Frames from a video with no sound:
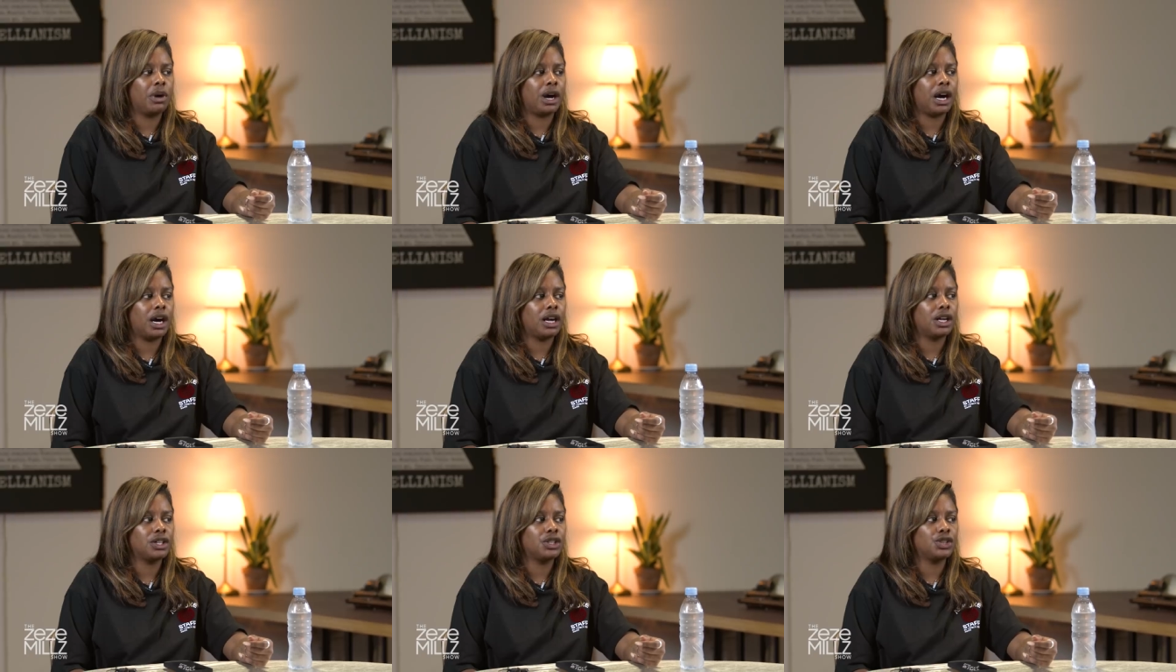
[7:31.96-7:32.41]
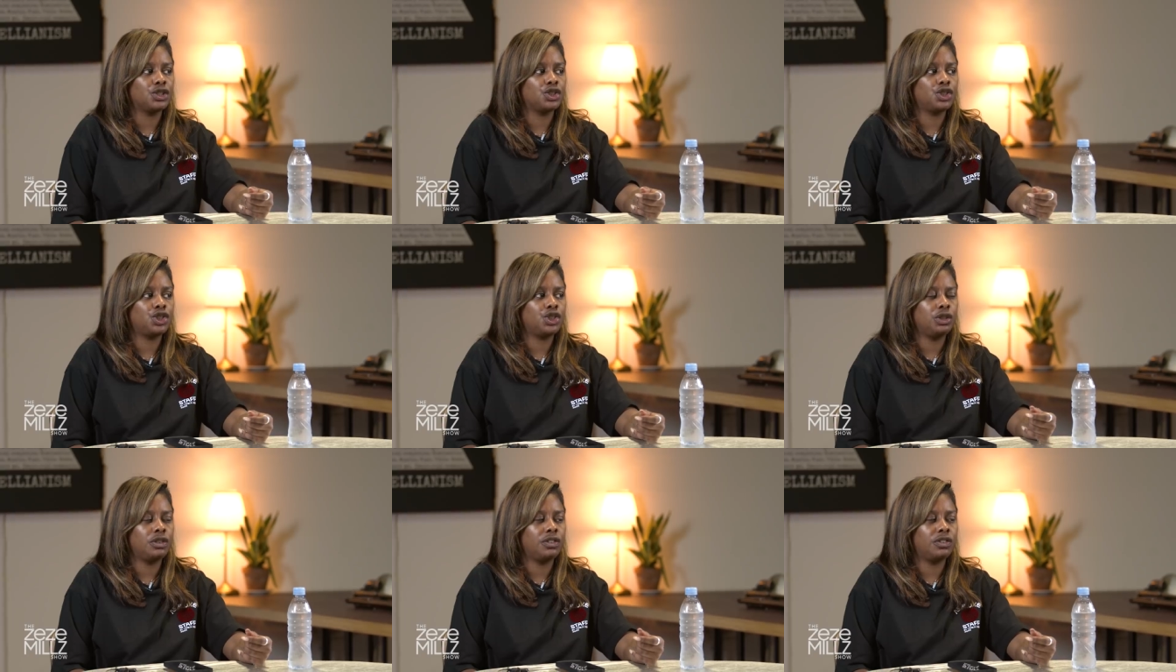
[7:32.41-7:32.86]
but
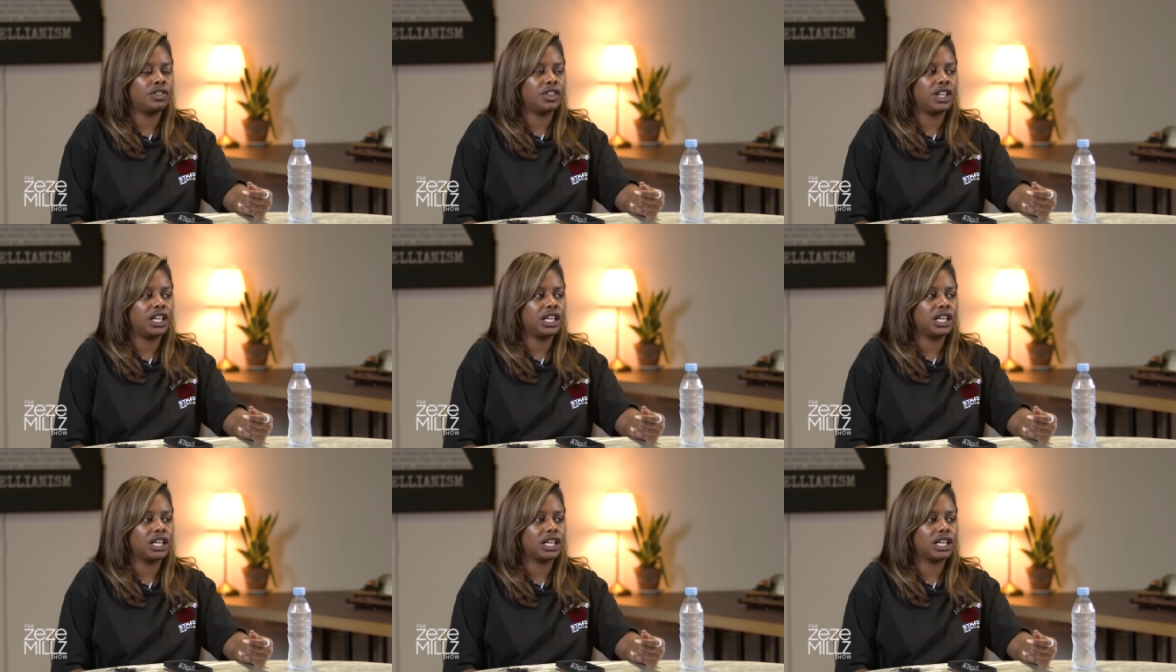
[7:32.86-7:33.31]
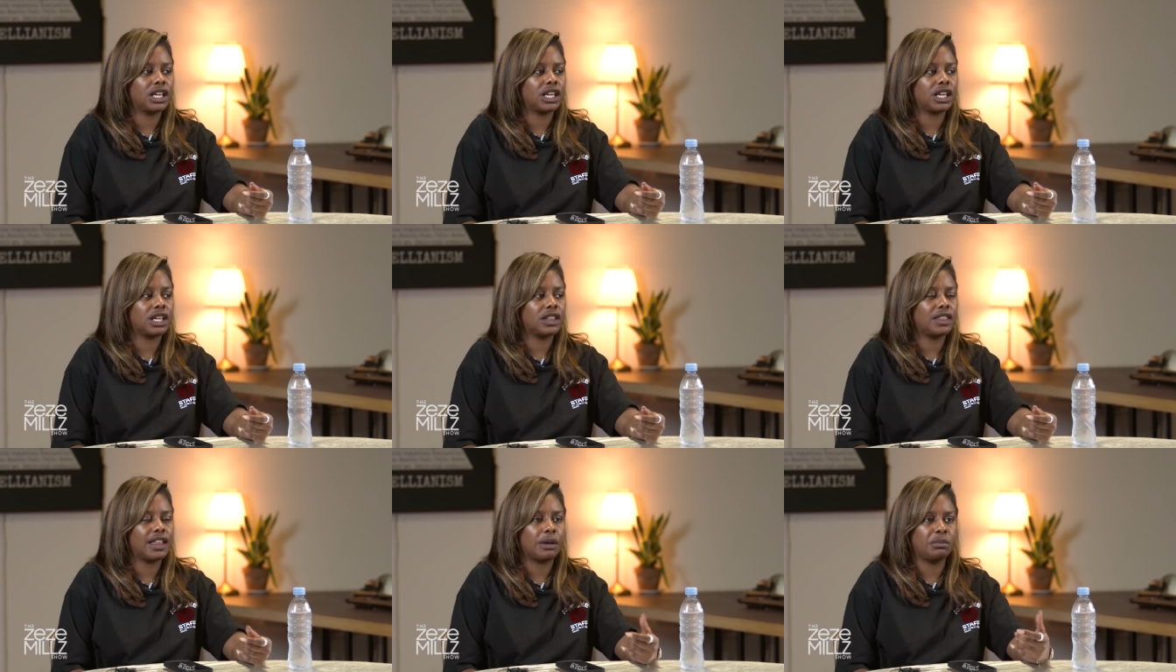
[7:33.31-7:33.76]
do you think
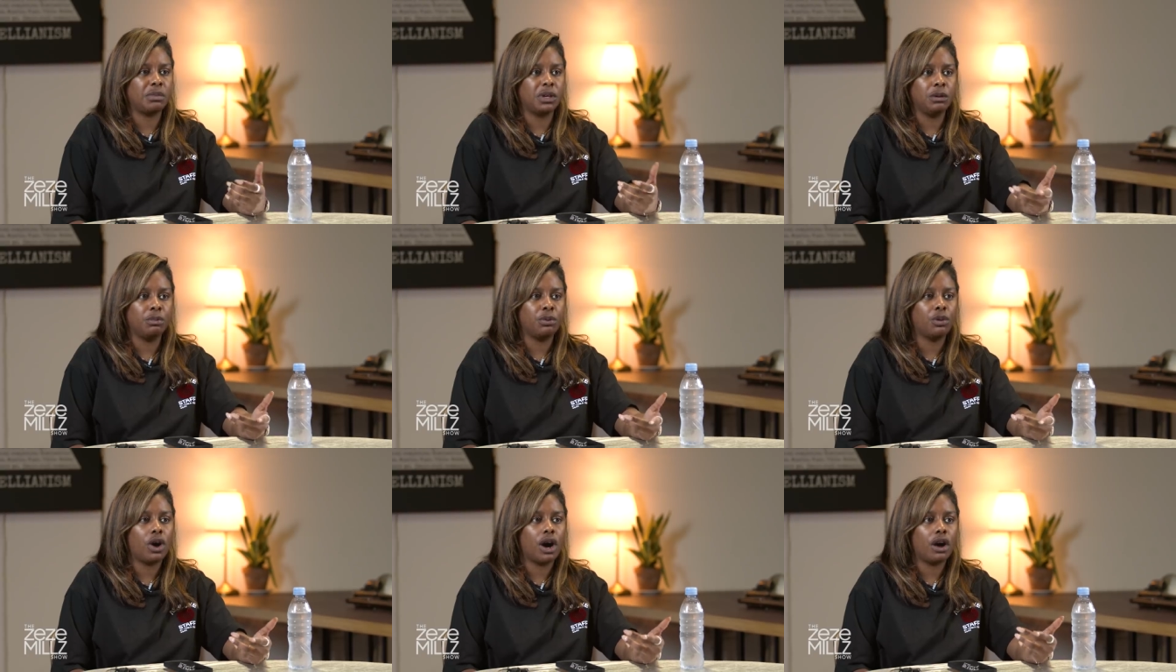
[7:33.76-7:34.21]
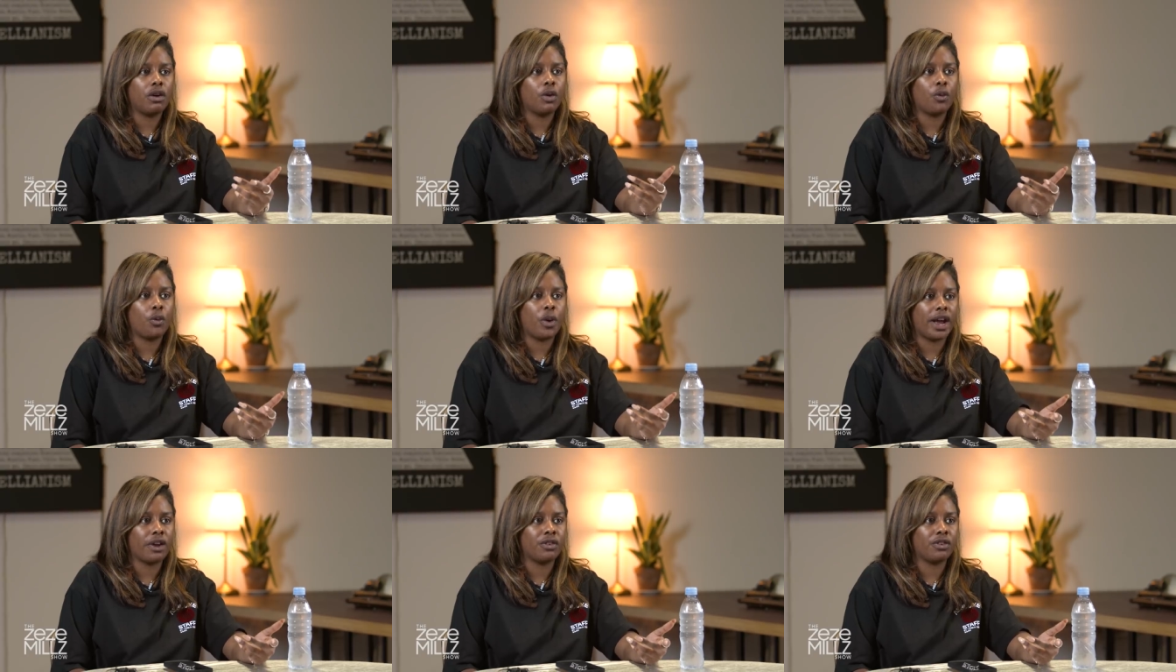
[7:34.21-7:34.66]
that people are
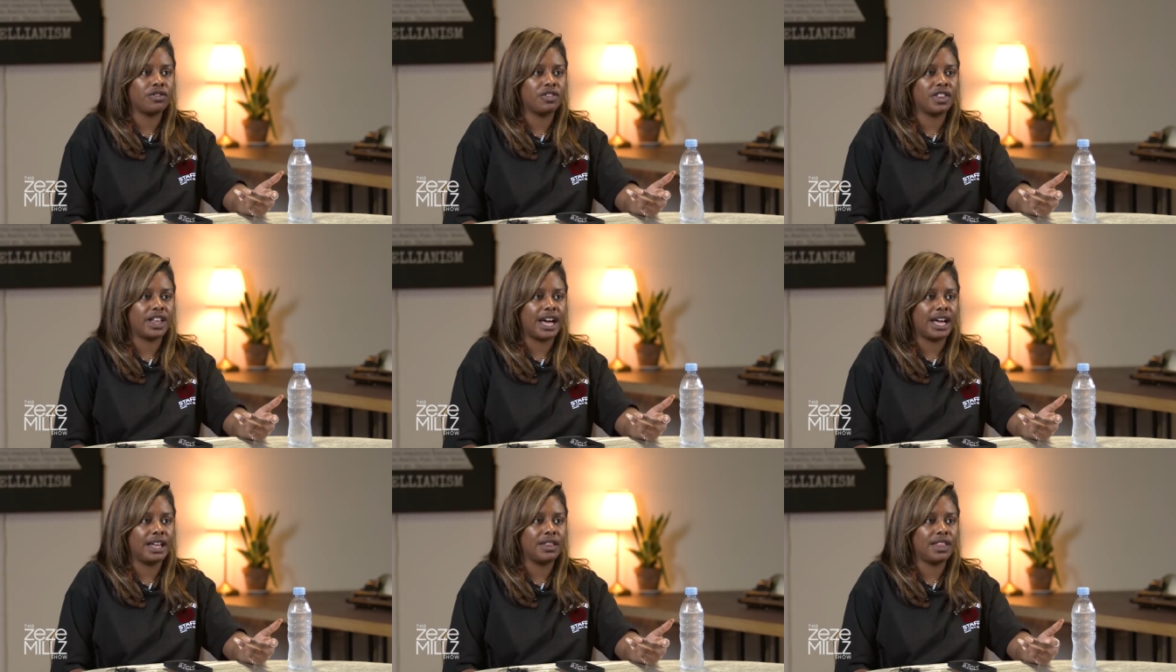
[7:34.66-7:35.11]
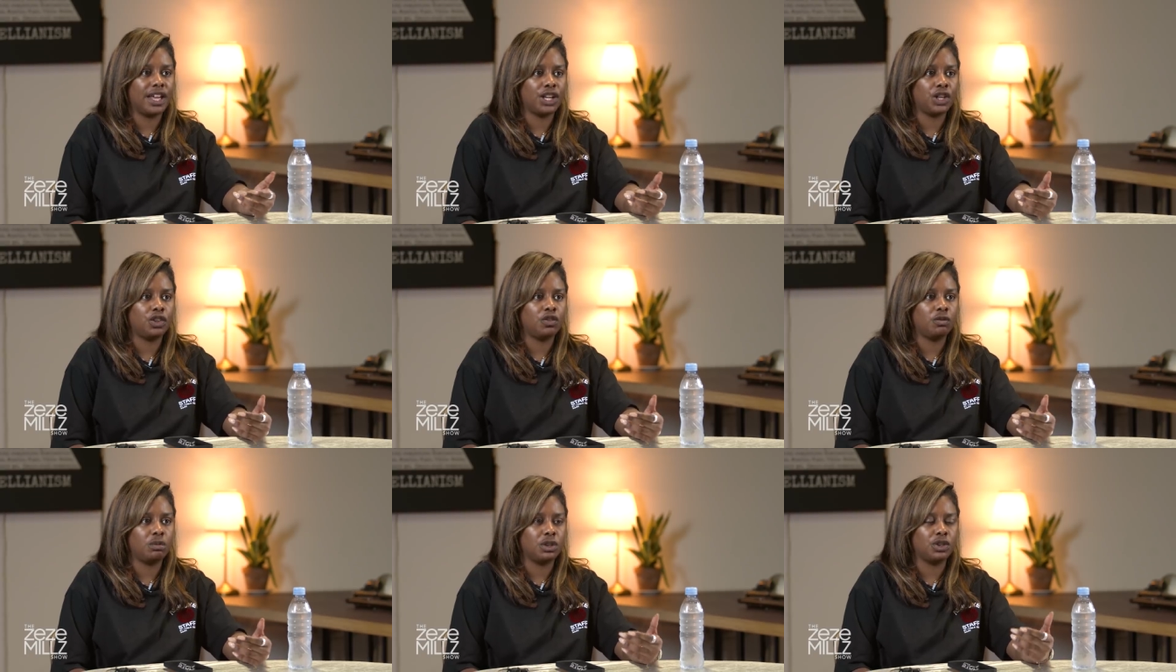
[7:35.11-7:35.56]
aware of that,
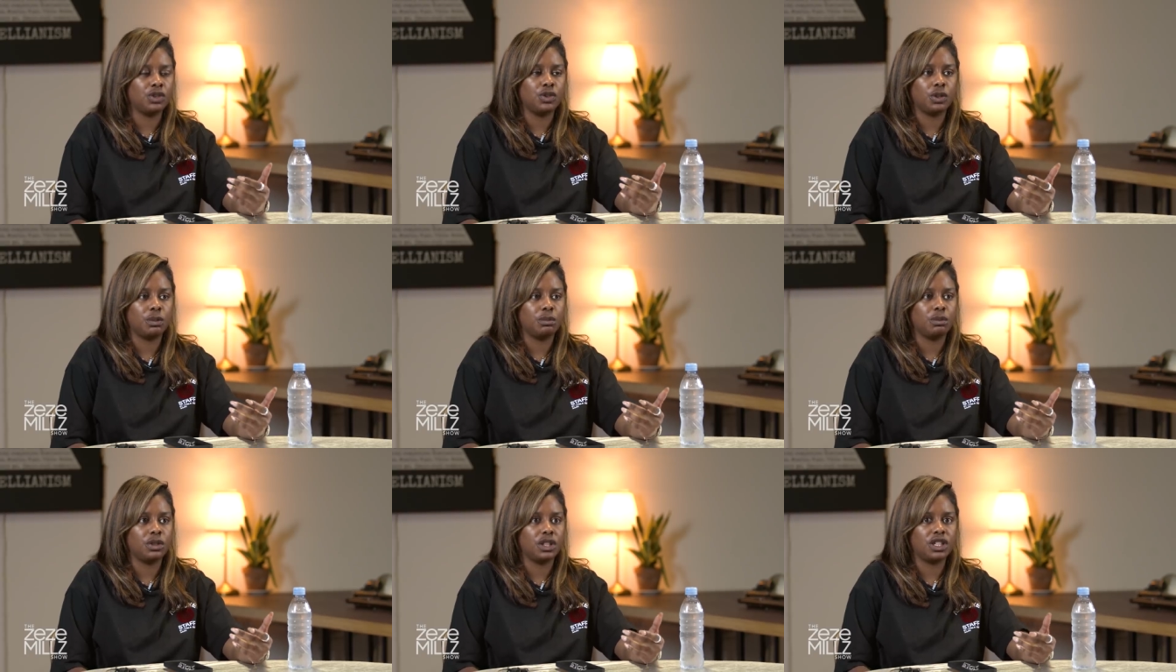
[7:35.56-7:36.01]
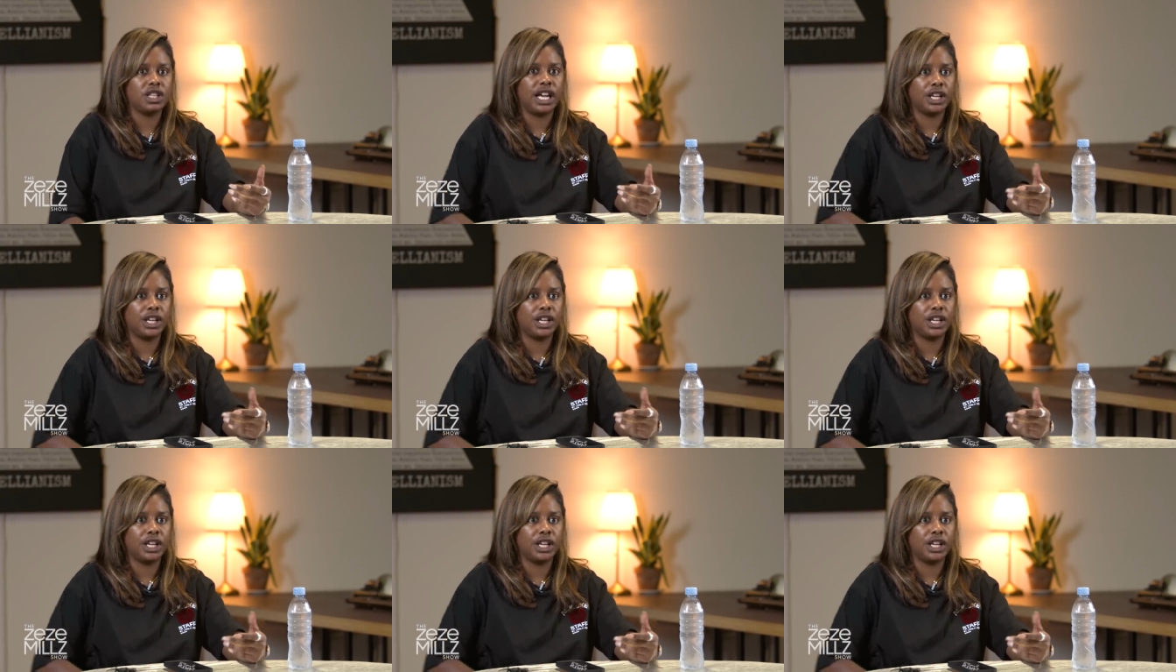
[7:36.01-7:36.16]
that you've been doing,